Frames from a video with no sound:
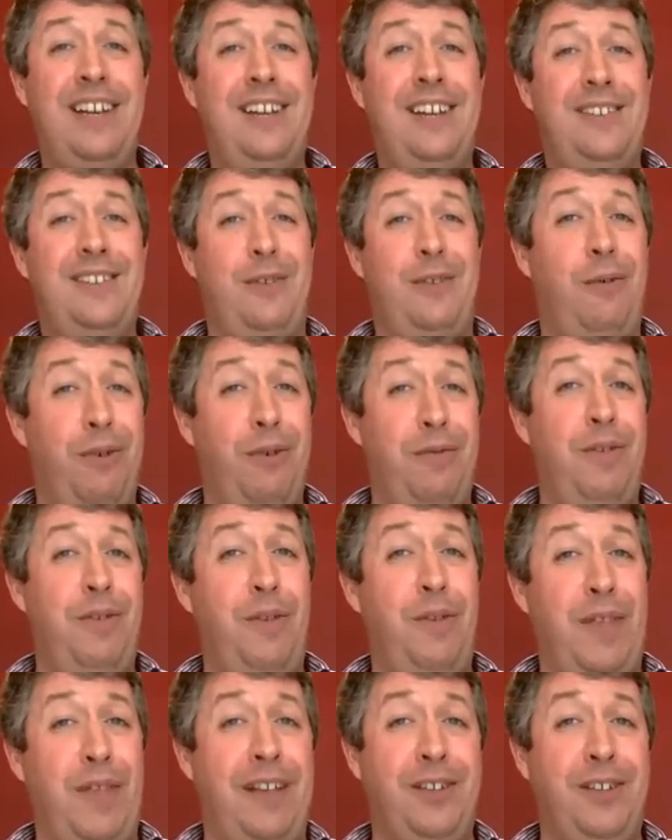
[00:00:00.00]
So all of the
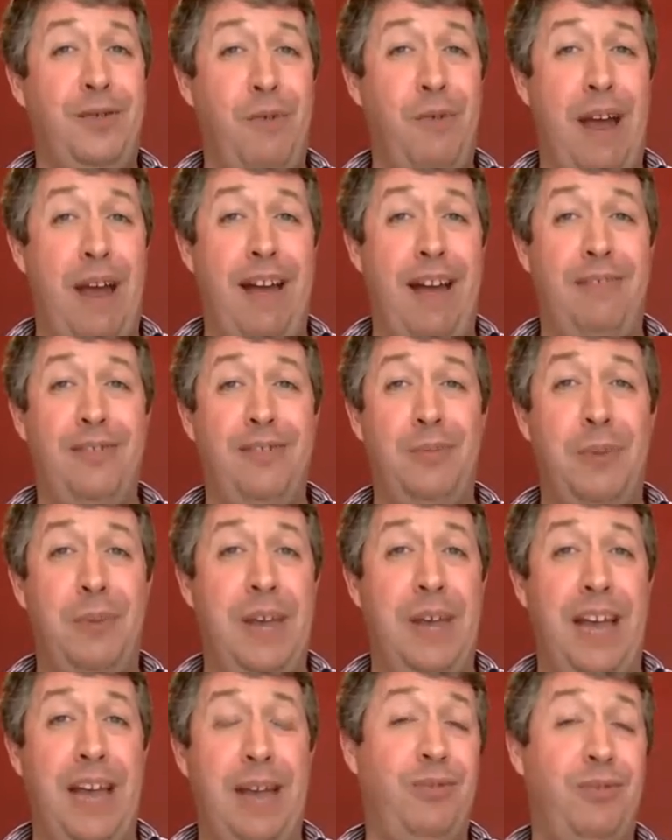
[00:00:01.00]
things around
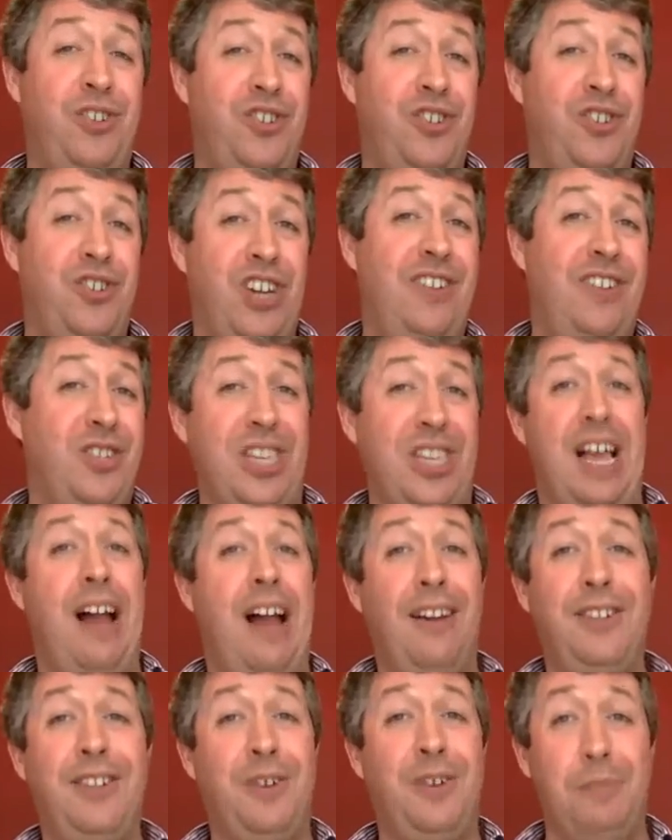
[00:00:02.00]
being able to change the
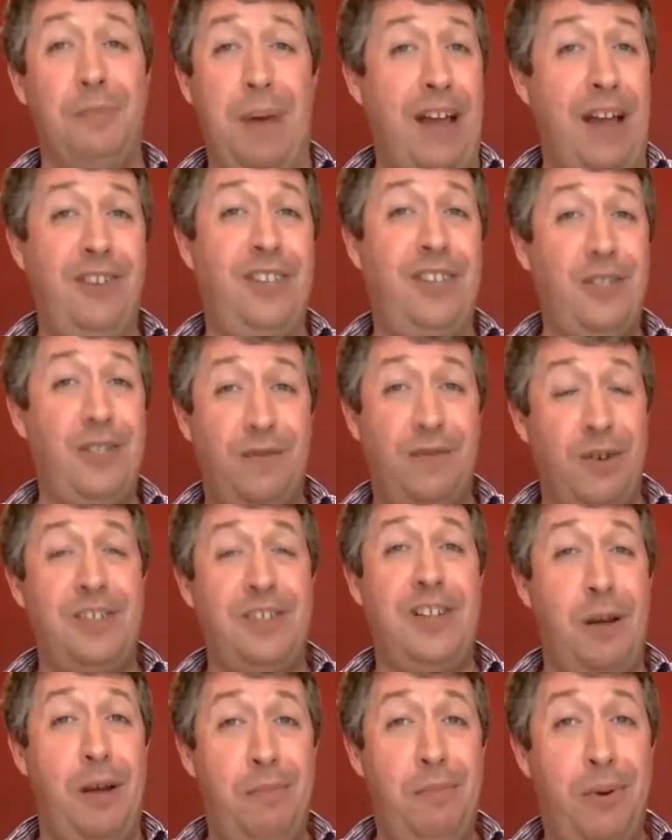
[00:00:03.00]
colors on pages, for
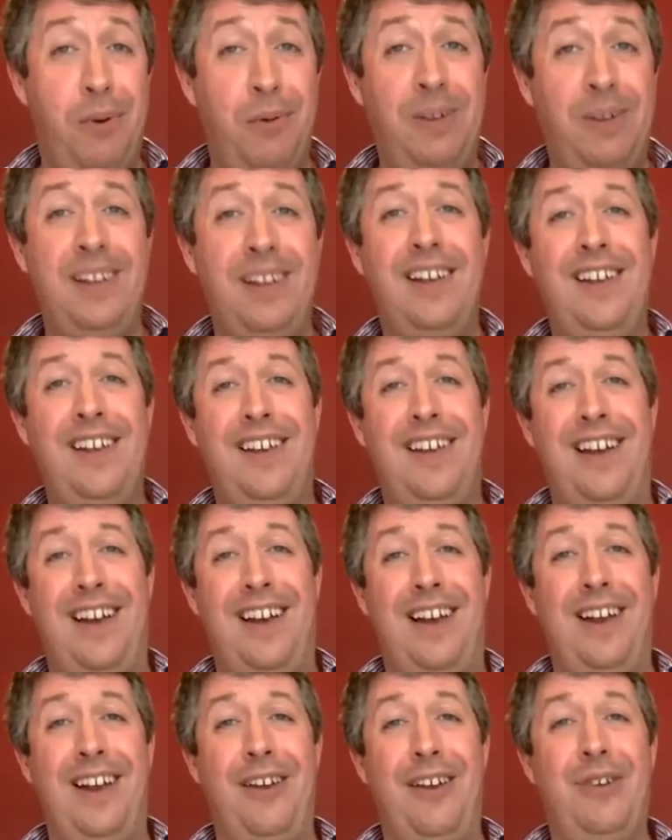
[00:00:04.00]
example,
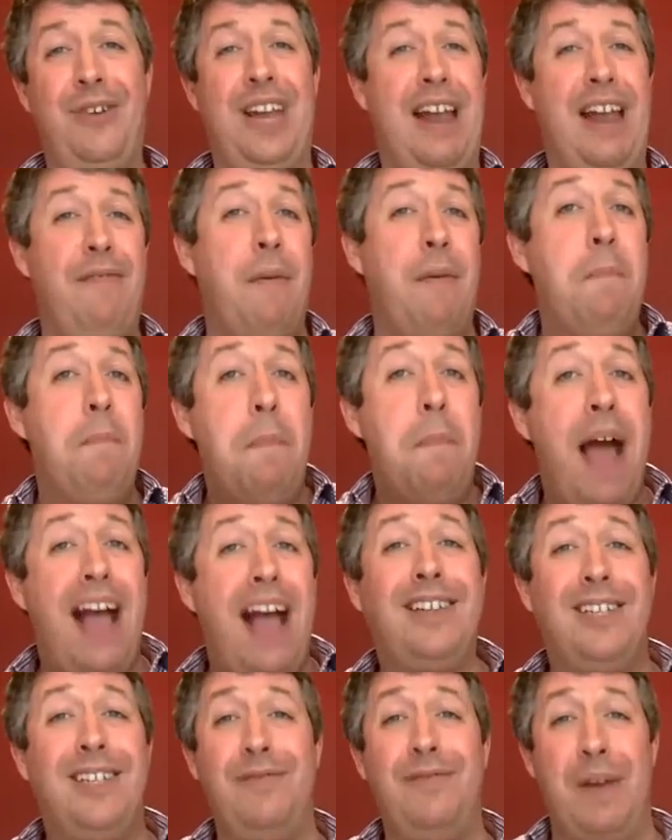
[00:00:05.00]
can have a
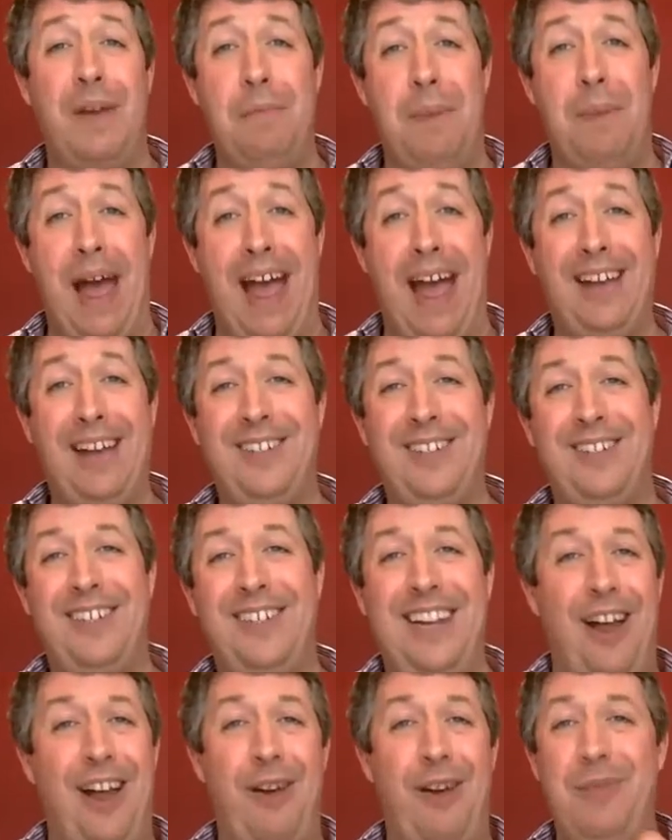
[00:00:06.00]
massive impact.
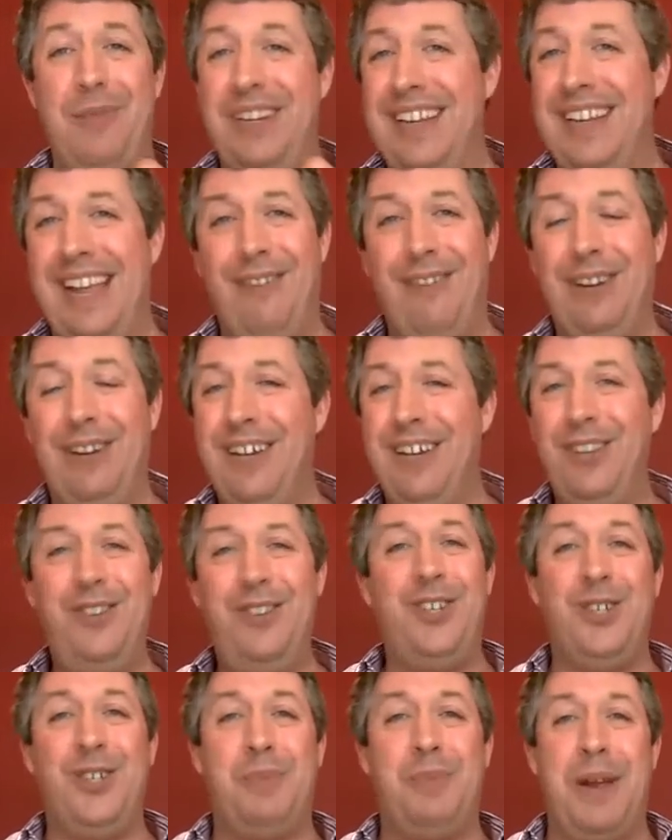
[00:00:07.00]
I mean, Neil, you
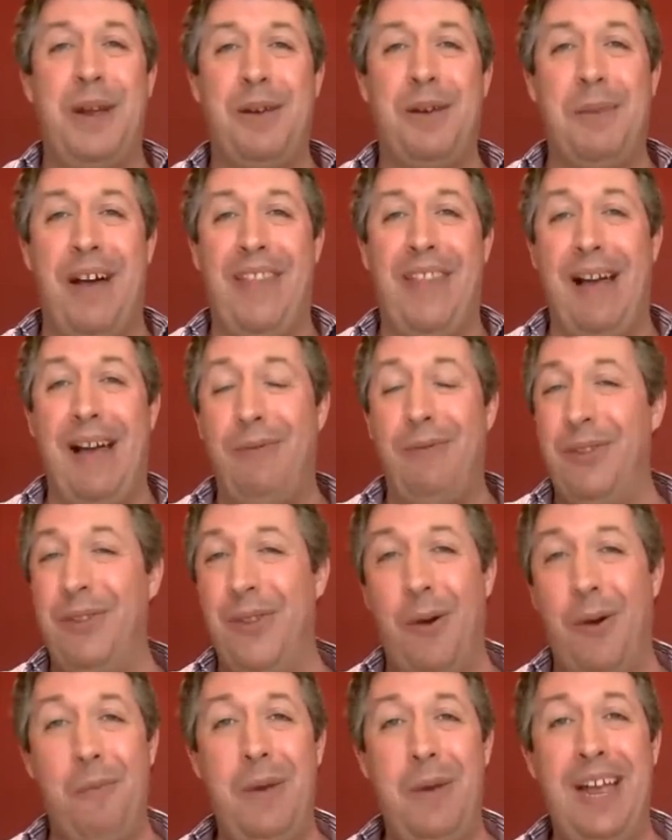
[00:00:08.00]
should speak about that one,
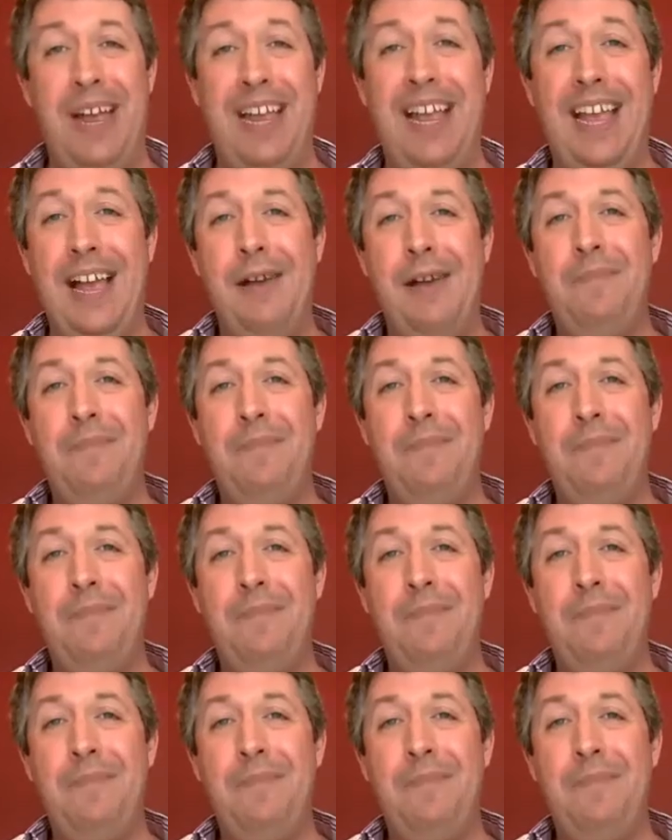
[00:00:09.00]
not me.